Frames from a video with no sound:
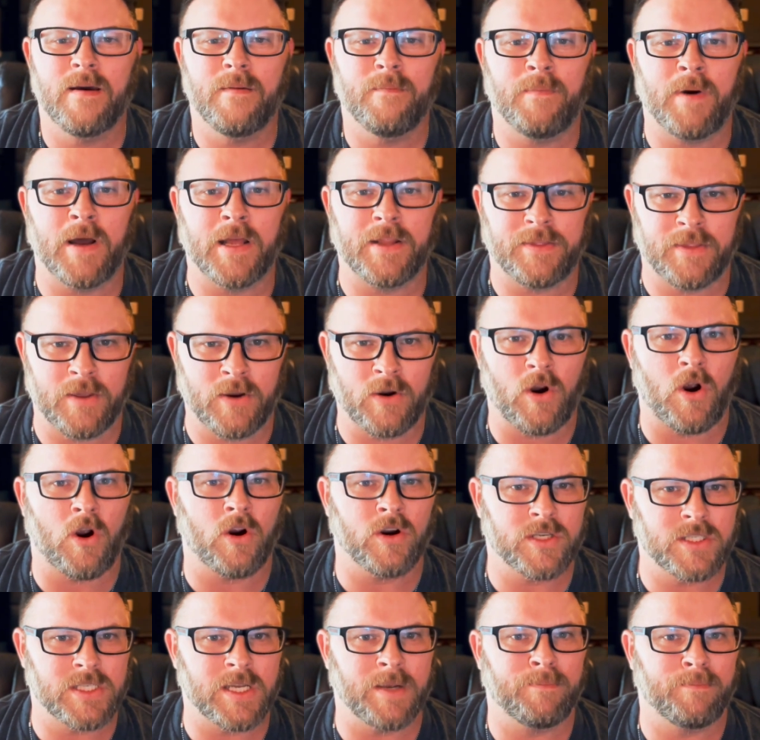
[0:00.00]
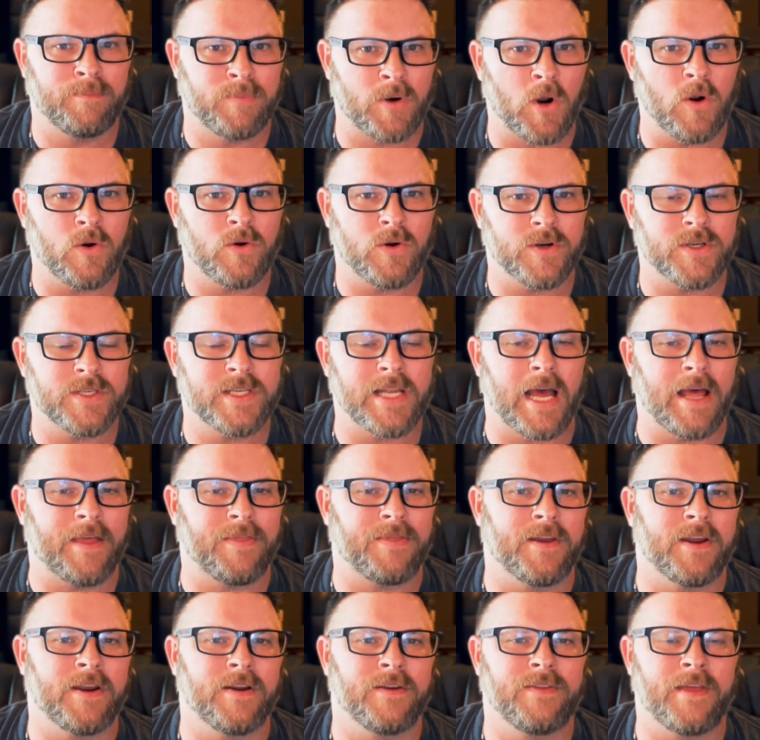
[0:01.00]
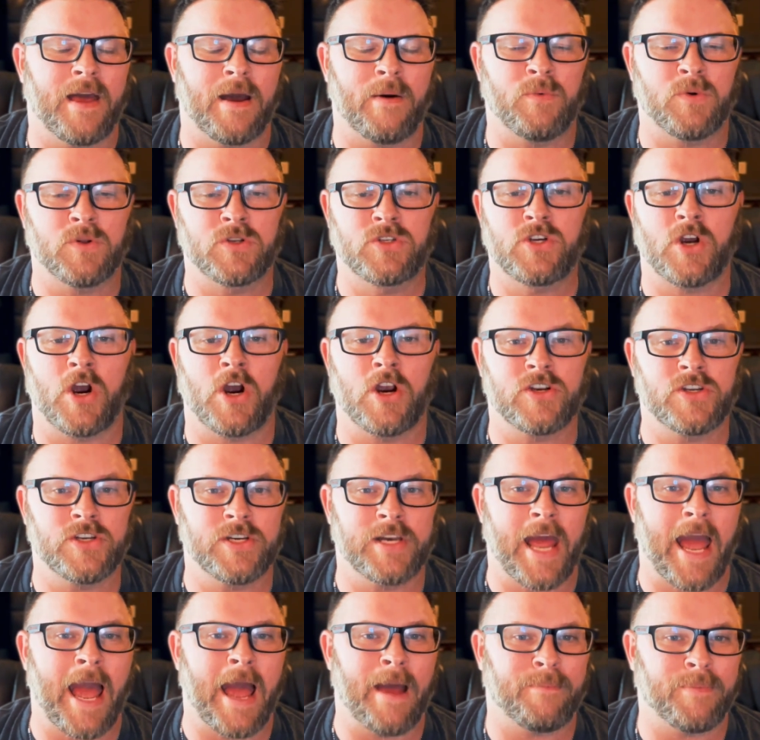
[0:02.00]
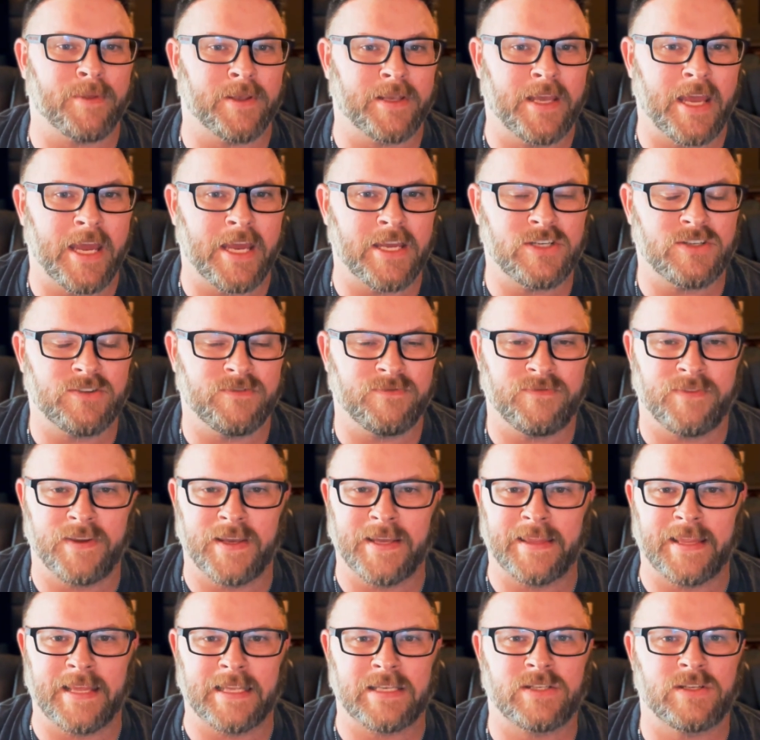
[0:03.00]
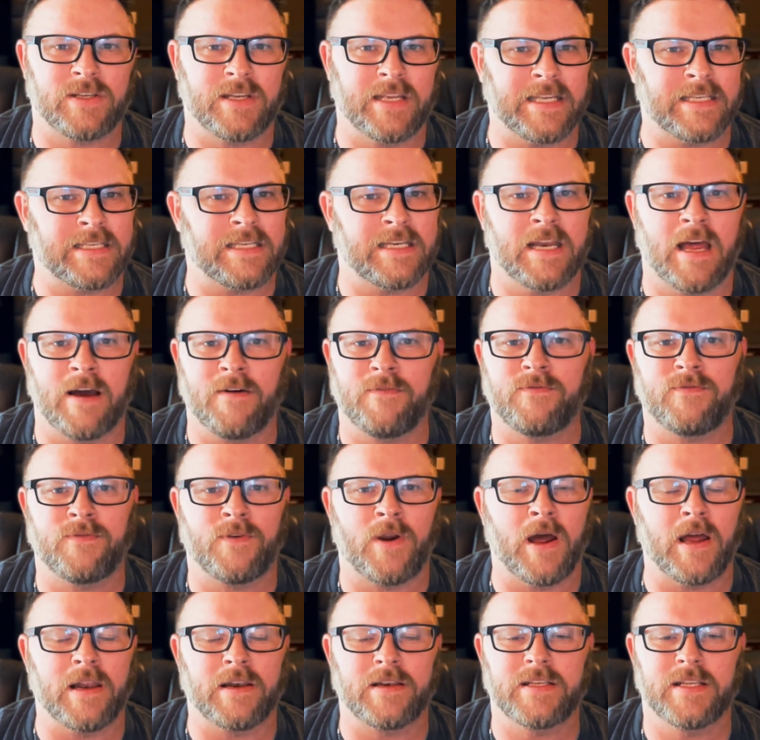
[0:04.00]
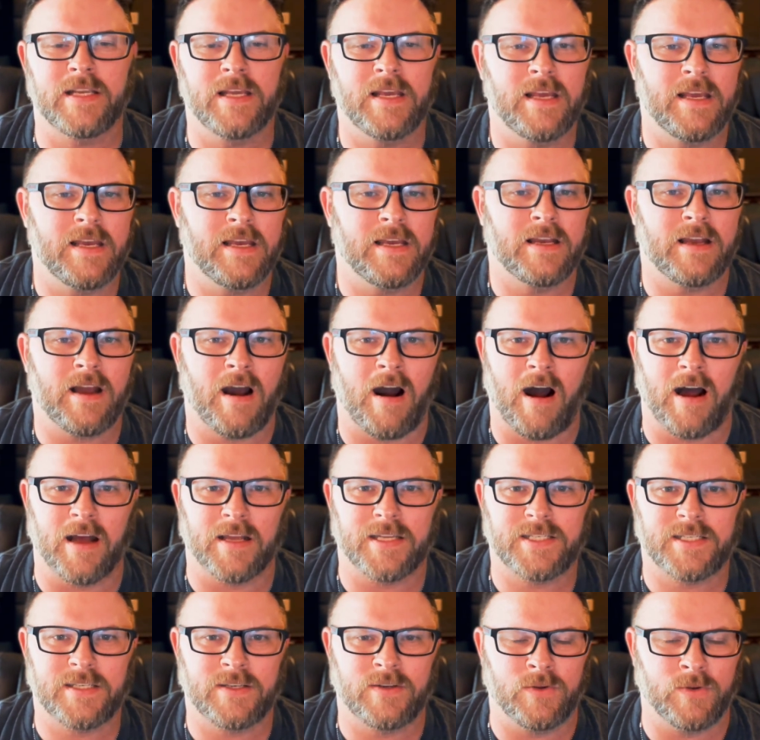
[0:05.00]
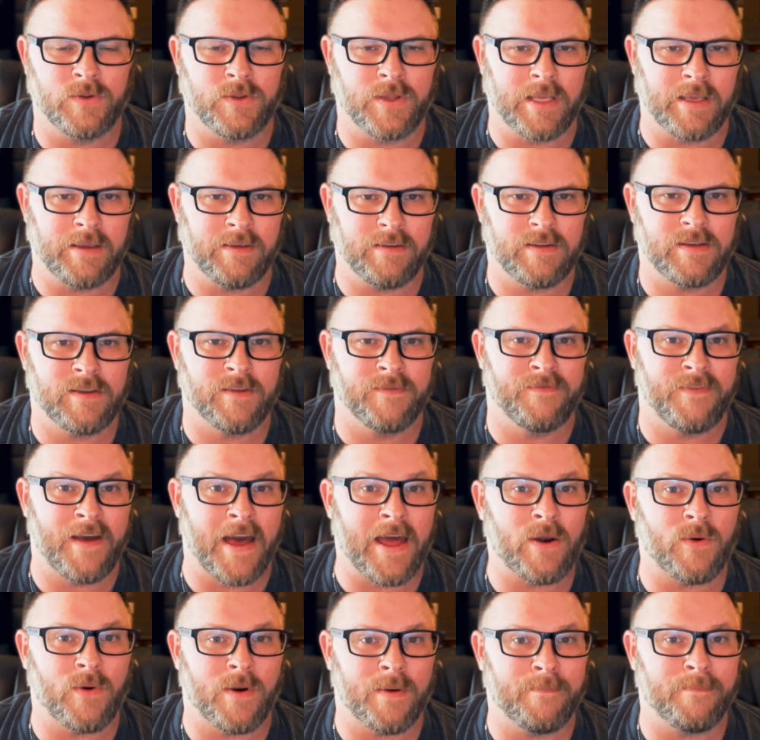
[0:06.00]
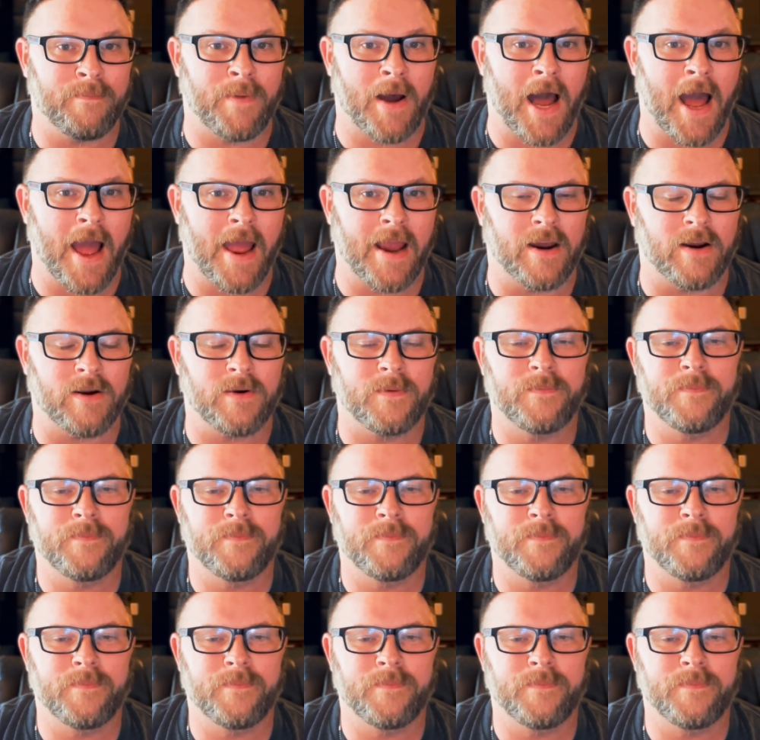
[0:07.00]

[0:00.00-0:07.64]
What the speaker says: but there are some brokers out there that will charge an application fee, and it's an upfront cost to the veteran buyer.